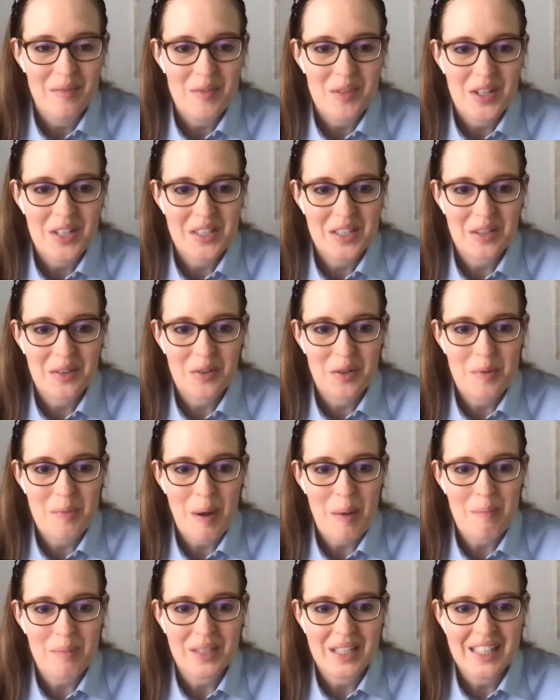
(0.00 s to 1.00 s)
Kids can learn
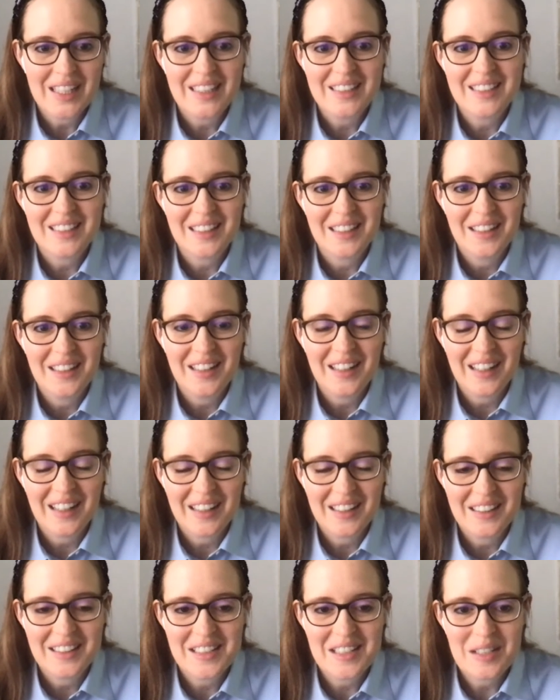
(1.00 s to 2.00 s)
about plants
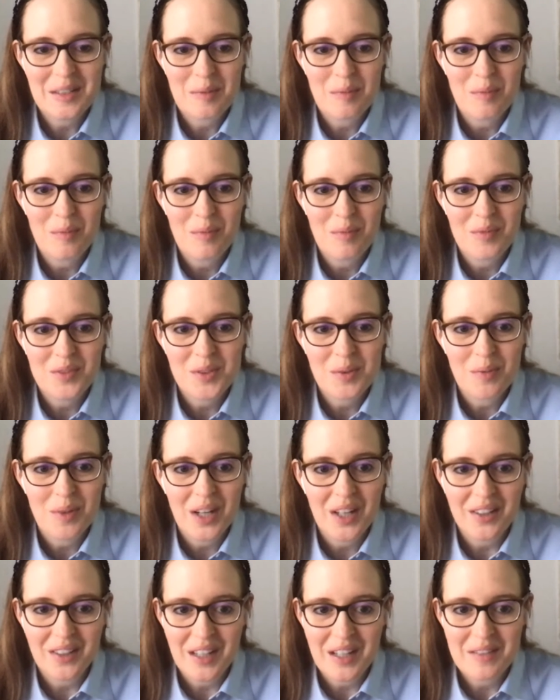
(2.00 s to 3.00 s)
and see some
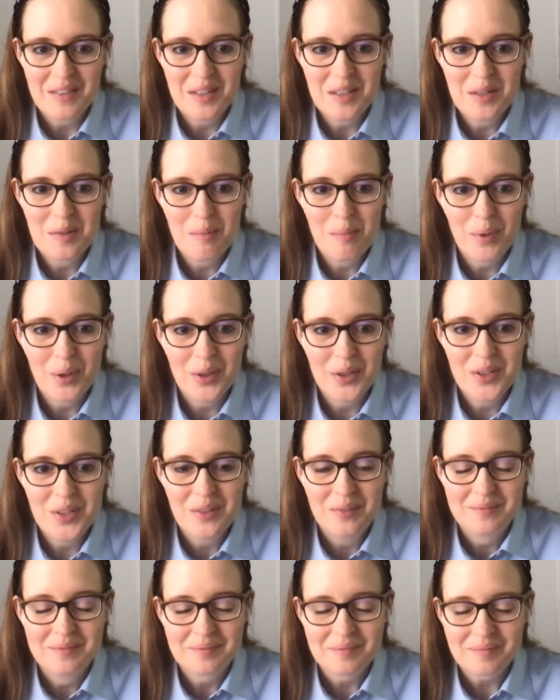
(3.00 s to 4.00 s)
wildlife, see some birds.
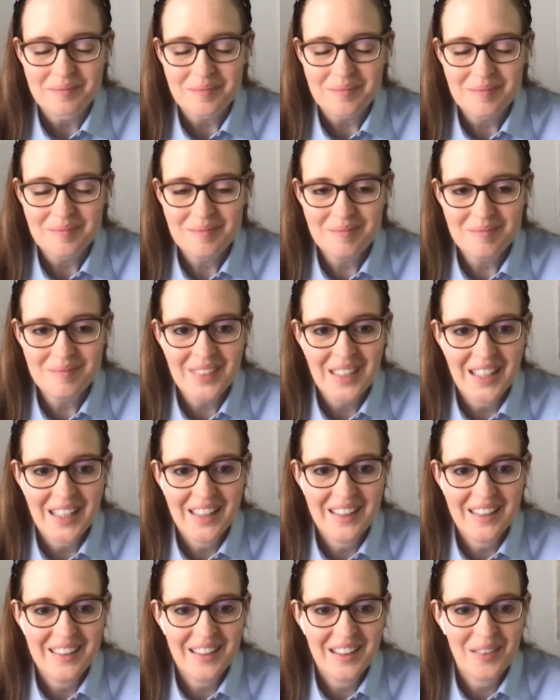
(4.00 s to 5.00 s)

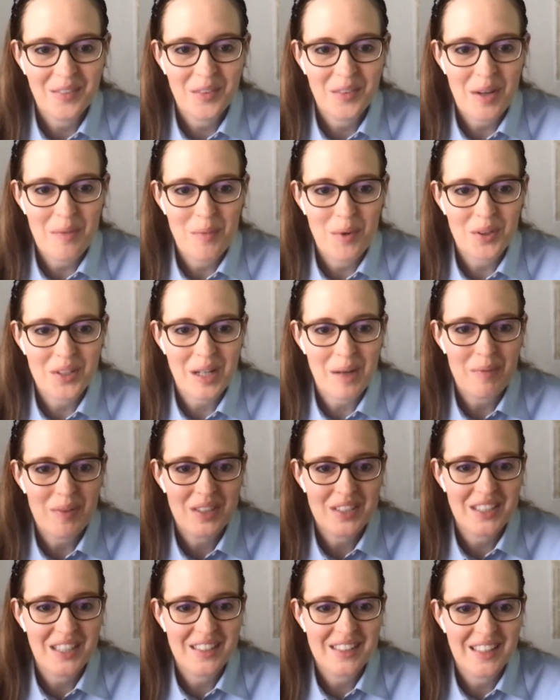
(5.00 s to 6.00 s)
And we'll have more
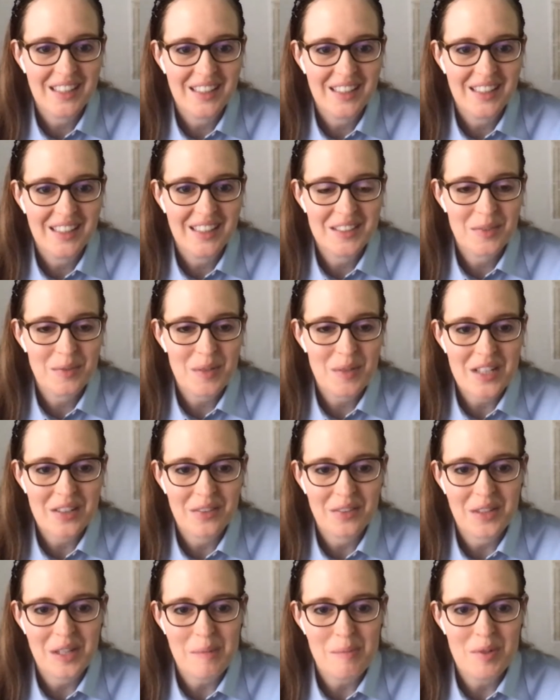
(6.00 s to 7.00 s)
topics like that this week.
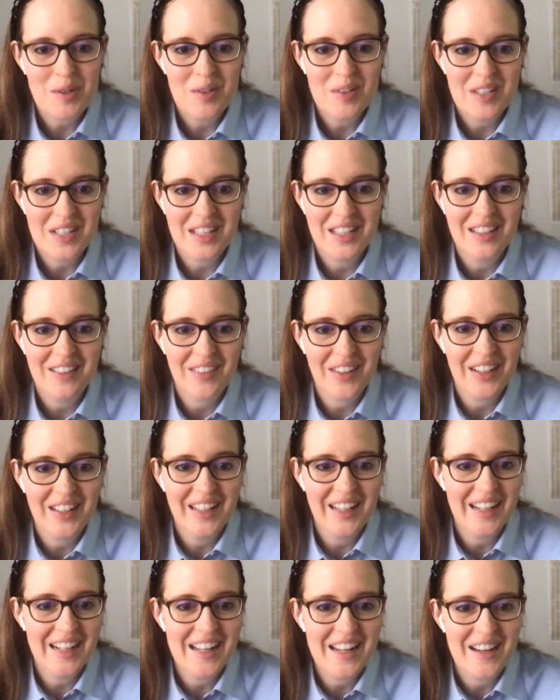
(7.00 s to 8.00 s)
So keep tuning in around
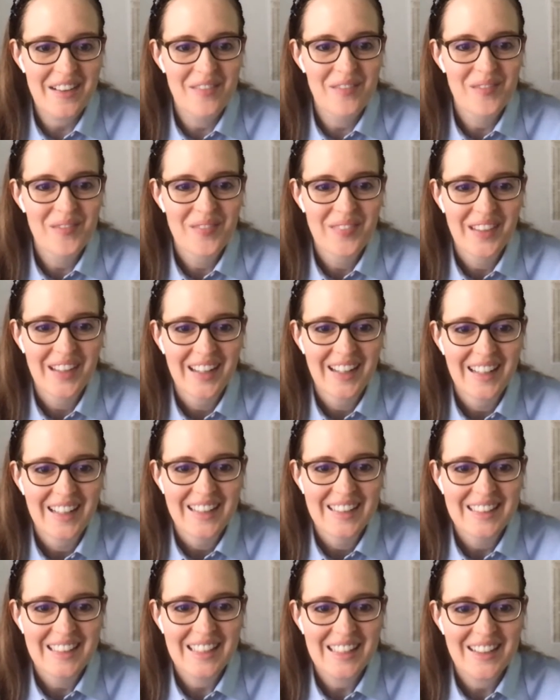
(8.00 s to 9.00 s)
9 a.m.
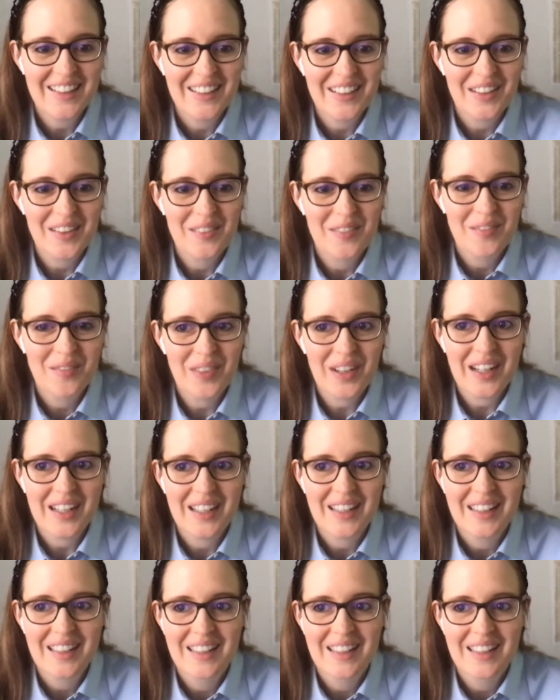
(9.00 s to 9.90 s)
Take care, y'all. Bye.